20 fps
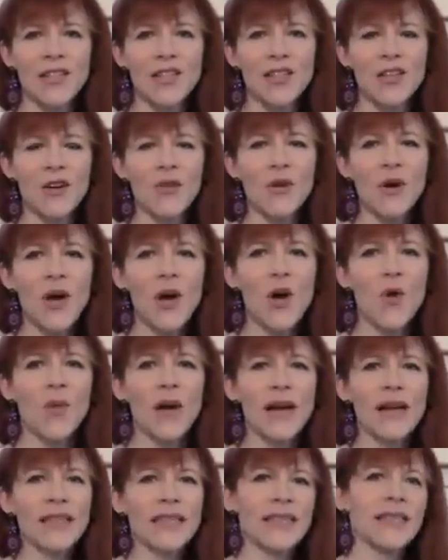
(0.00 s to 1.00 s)
So
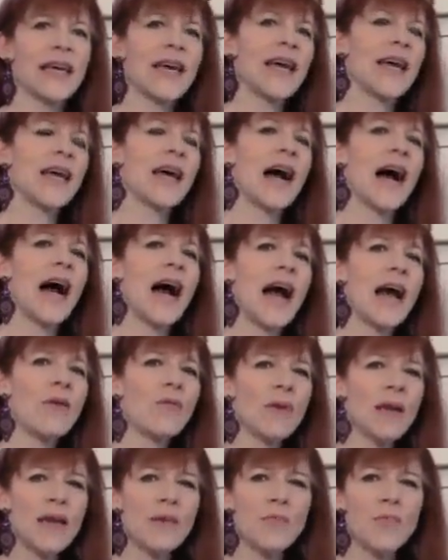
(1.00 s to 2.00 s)
when I say I
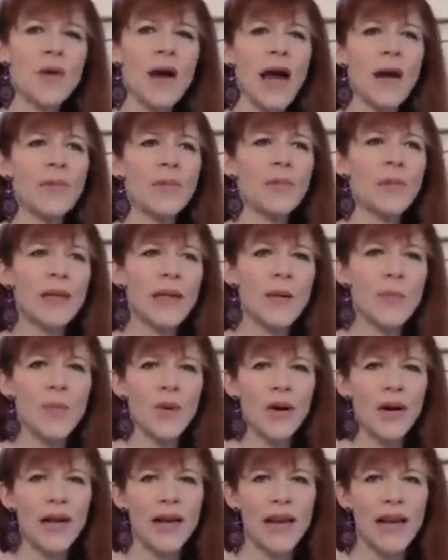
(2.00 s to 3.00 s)
read probably a
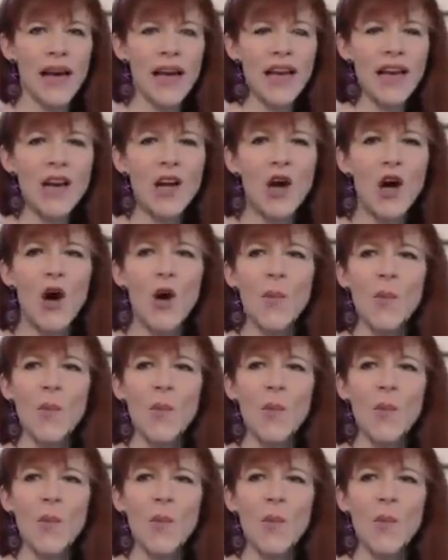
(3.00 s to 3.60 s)
book a night,